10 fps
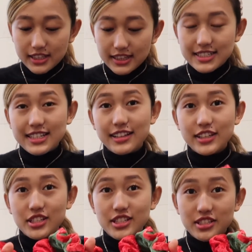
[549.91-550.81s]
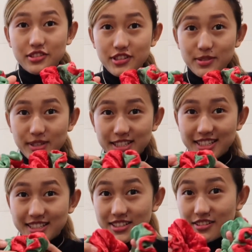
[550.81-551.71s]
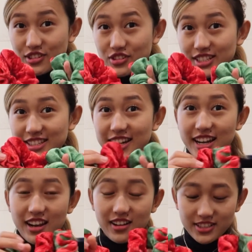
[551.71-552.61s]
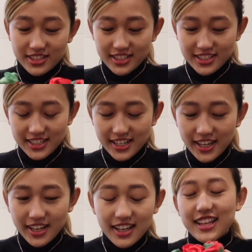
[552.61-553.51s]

These are the Christmas scrunchies that I launched yesterday.